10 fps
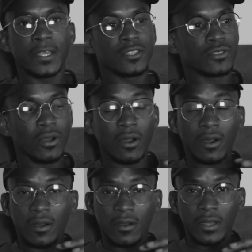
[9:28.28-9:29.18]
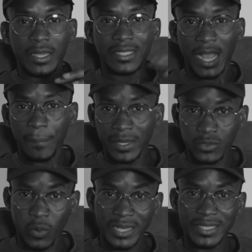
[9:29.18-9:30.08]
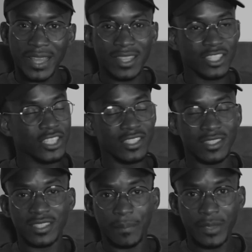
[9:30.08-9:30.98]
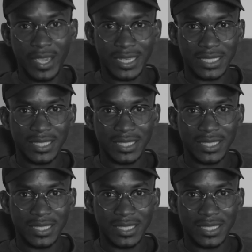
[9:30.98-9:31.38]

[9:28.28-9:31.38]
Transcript: So it happened, one day the cheese disappeared.